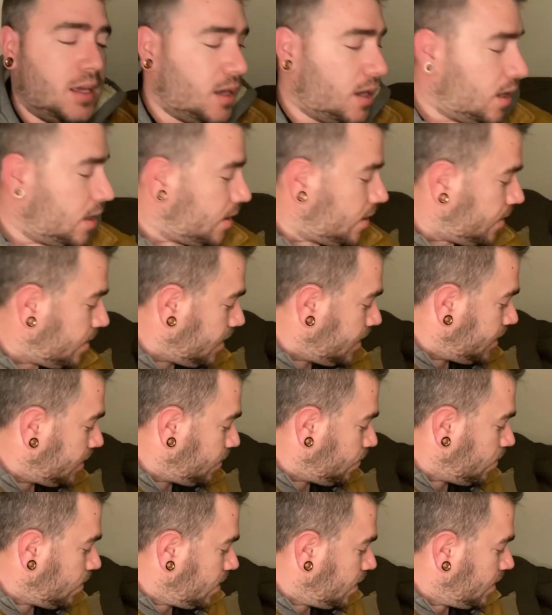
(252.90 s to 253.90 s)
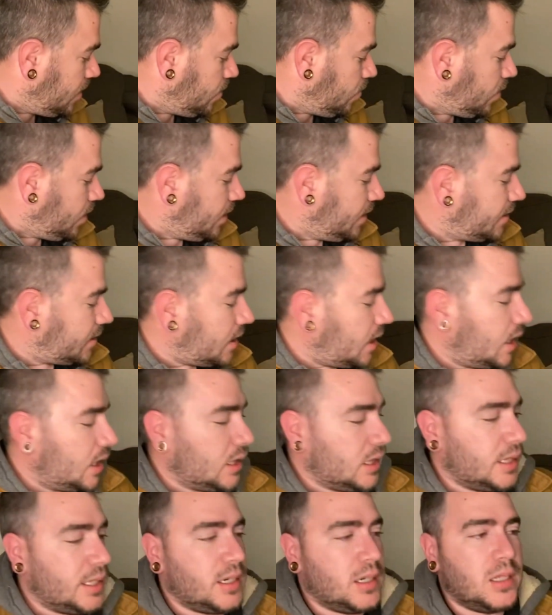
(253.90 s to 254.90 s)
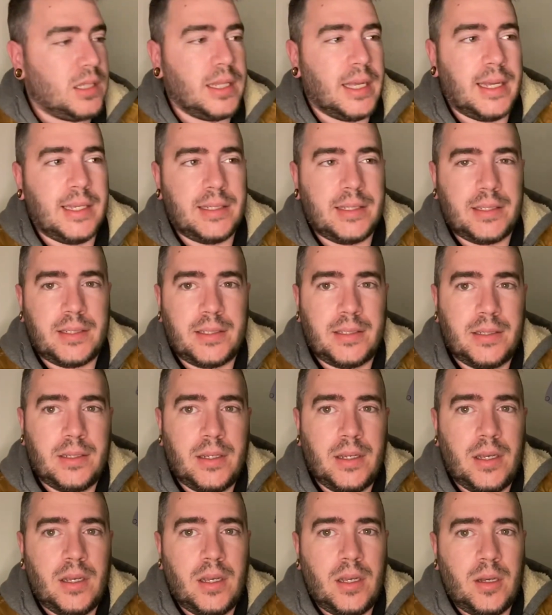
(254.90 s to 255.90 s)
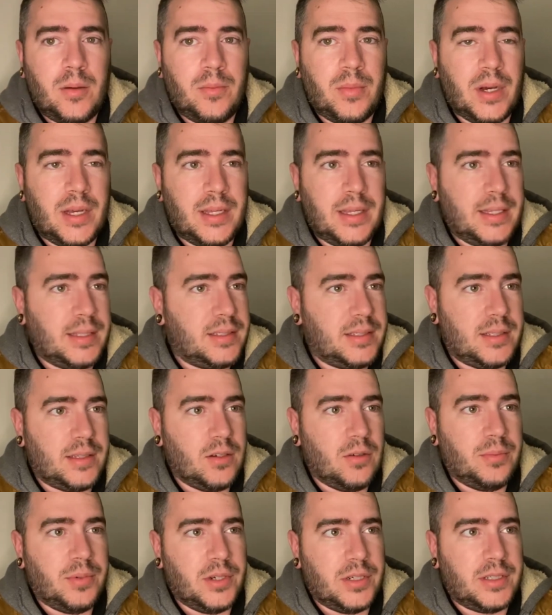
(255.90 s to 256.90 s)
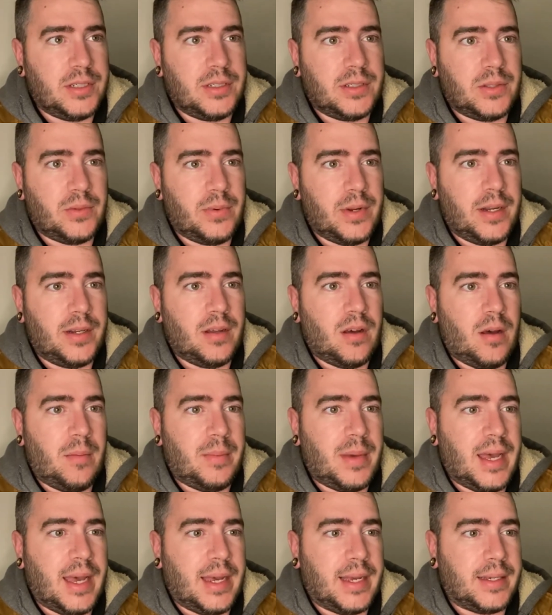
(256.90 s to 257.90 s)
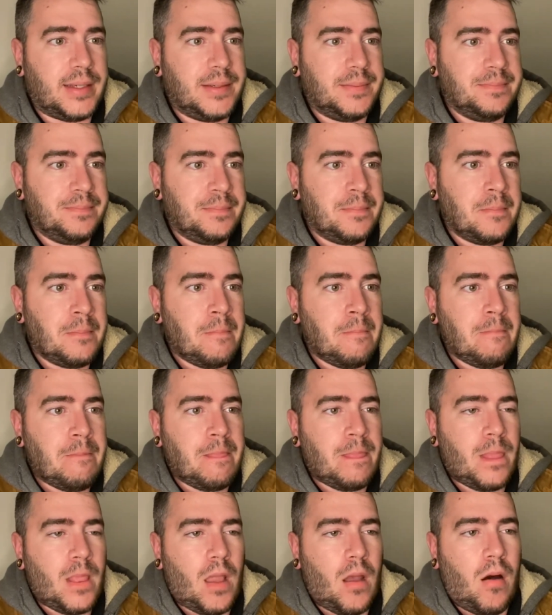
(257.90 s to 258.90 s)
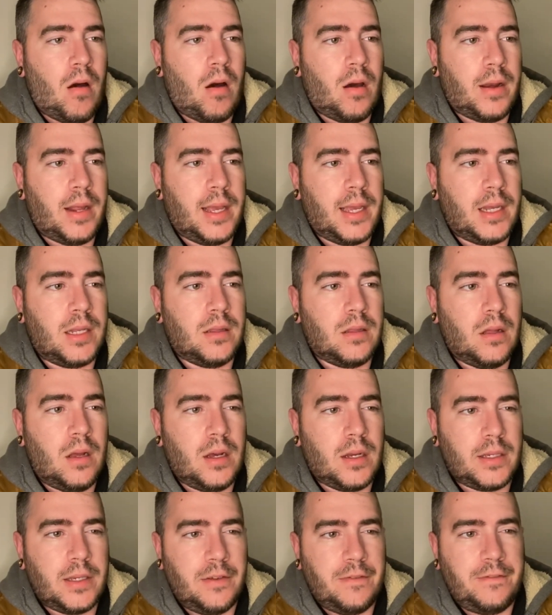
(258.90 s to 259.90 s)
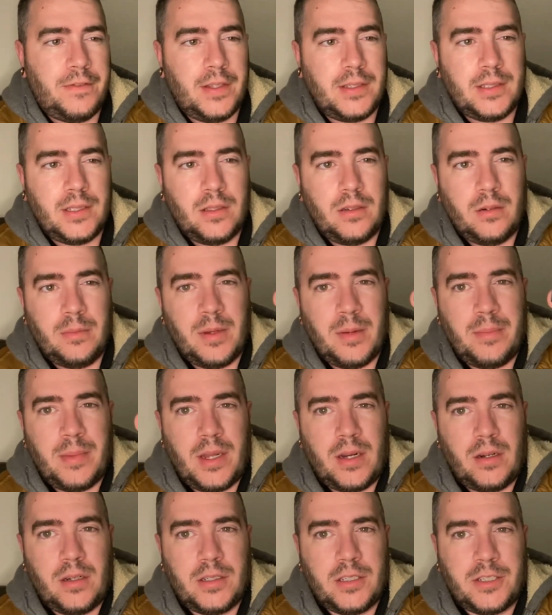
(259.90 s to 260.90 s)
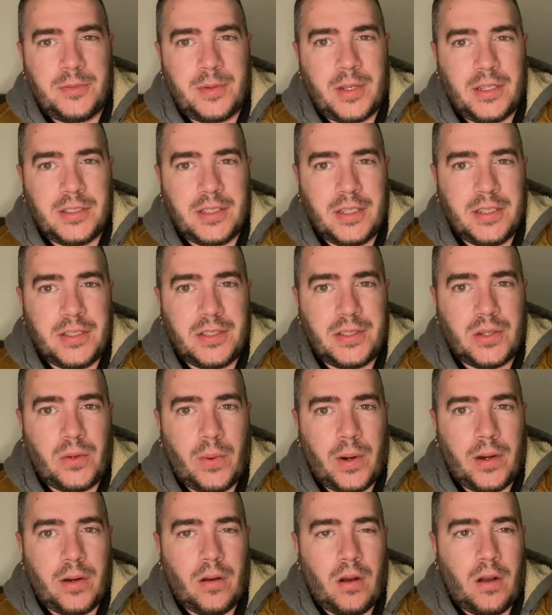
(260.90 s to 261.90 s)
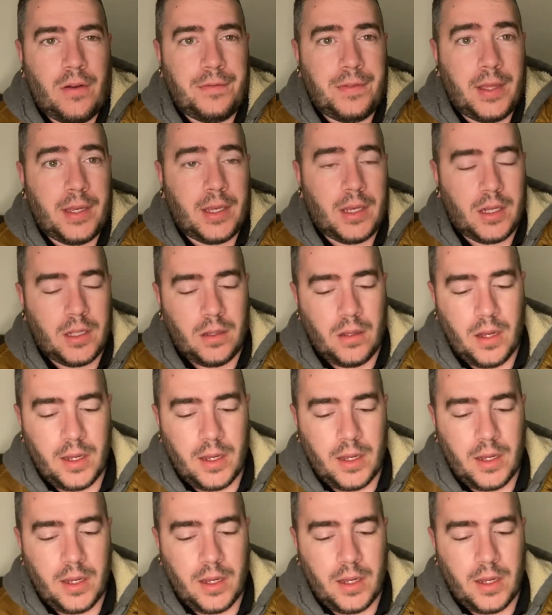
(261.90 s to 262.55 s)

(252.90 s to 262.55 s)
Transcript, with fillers: This one was a little less, but it still pushes the red dot back. On a Glock, it fits a little bit better just because it is squared off like a Glock